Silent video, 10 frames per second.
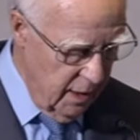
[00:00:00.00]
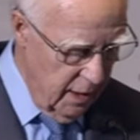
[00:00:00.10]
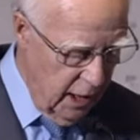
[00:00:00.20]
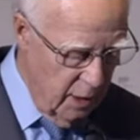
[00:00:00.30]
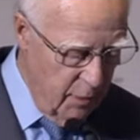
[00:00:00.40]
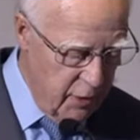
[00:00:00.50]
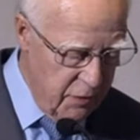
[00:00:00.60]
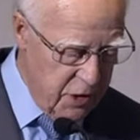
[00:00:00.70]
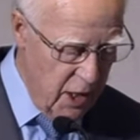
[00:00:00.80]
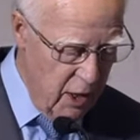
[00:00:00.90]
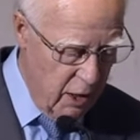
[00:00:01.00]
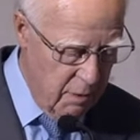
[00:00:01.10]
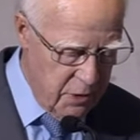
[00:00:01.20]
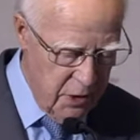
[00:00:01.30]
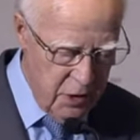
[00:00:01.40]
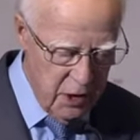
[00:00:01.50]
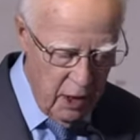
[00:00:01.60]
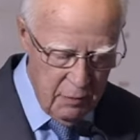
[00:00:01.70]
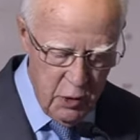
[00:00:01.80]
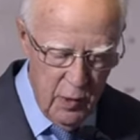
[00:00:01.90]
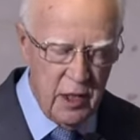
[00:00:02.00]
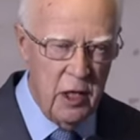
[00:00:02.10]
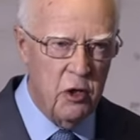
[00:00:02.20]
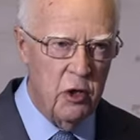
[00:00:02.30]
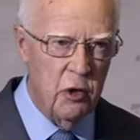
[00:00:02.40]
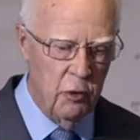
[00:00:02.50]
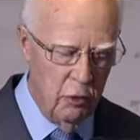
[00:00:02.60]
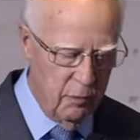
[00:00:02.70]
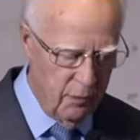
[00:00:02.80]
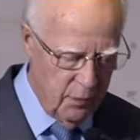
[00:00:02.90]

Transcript: and the book of Psalms and Psalm 22.